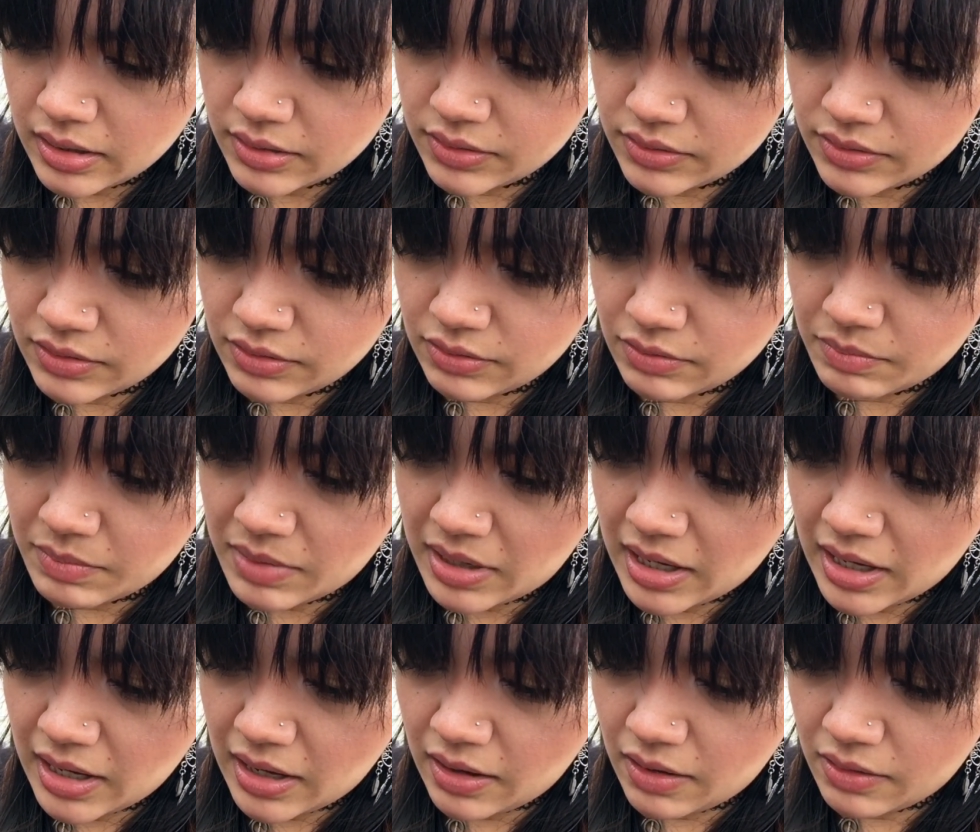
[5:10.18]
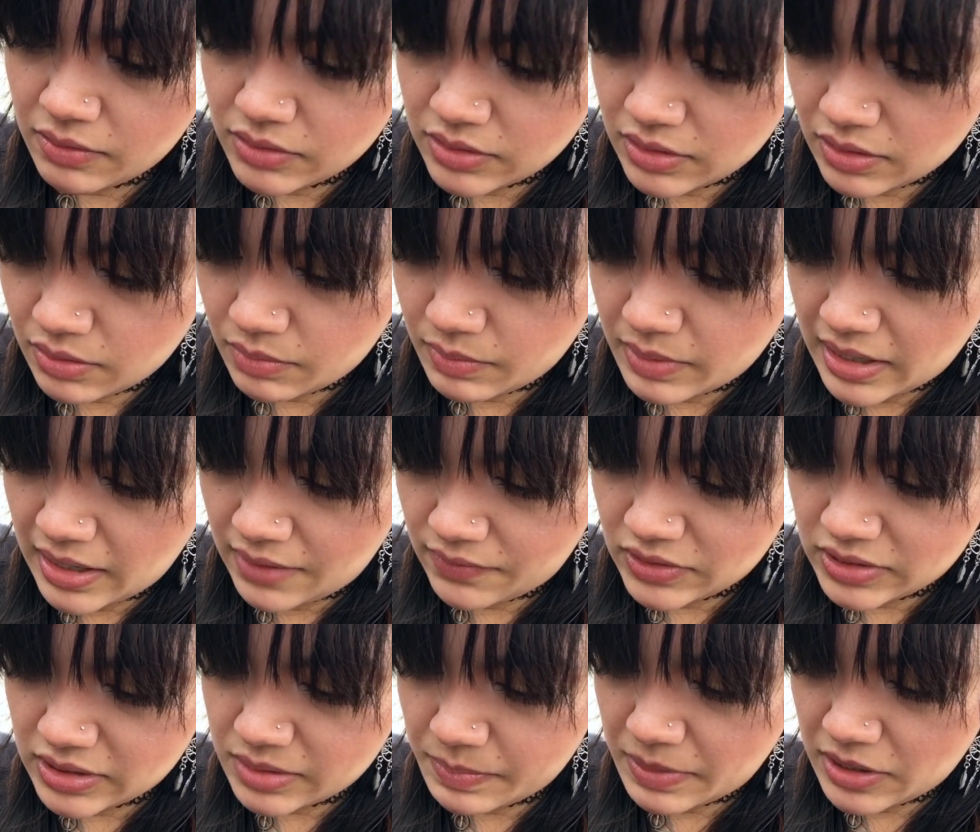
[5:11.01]
Zoom out. Oh, we
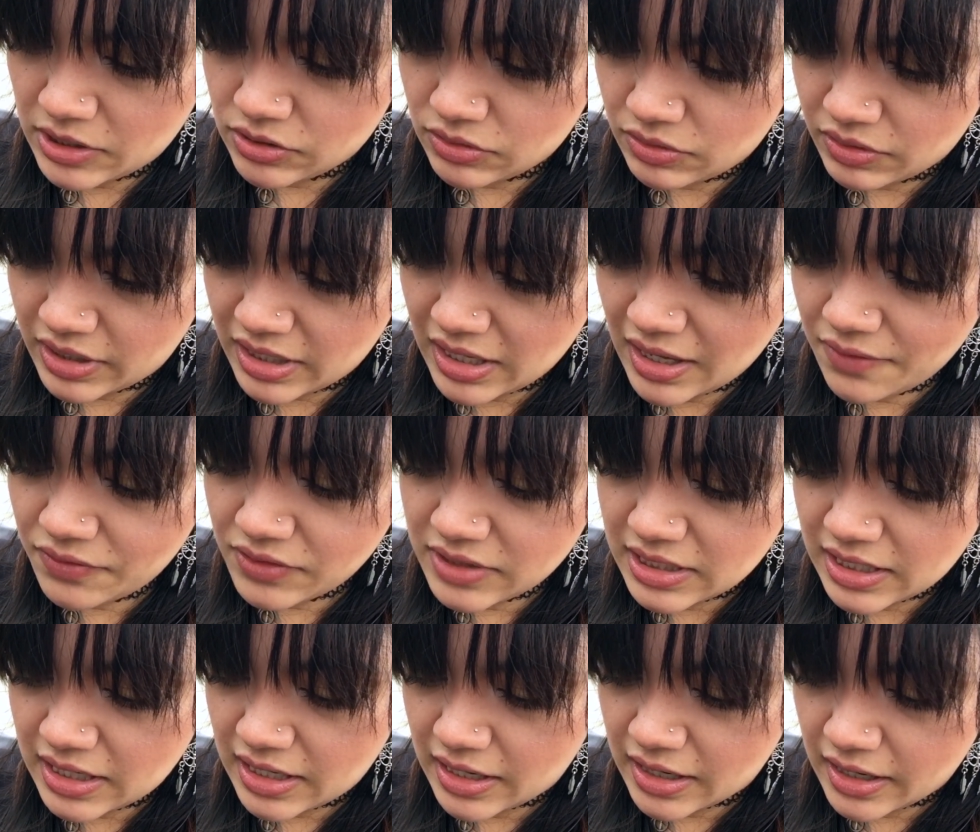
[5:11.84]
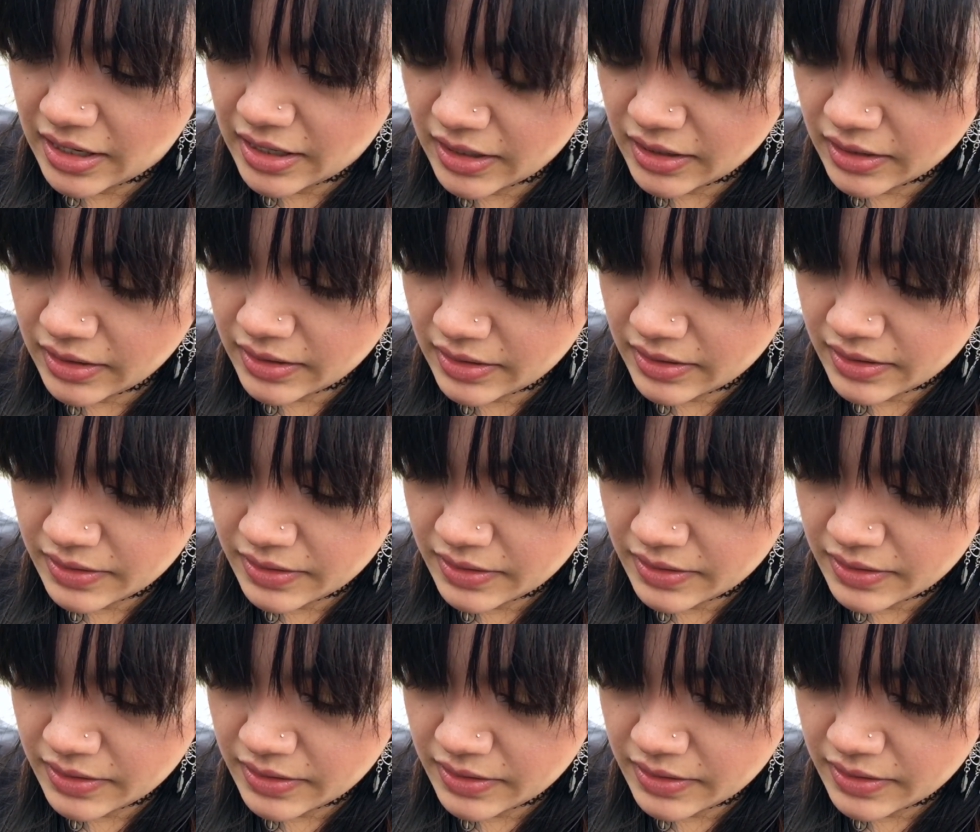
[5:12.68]
have a special gift here.